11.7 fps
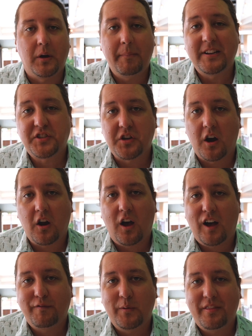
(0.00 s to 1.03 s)
I'm gonna start
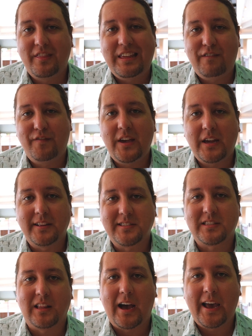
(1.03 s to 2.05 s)
off with the vegan
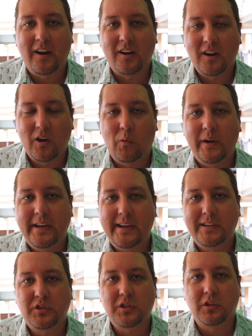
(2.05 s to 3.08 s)
slider,
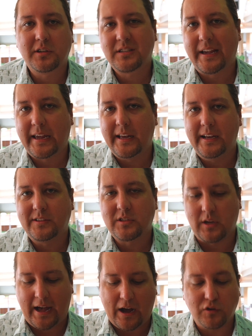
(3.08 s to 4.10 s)
which looks like it's
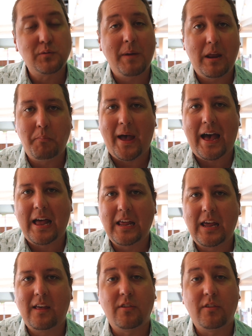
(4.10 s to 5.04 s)
a house-made patty.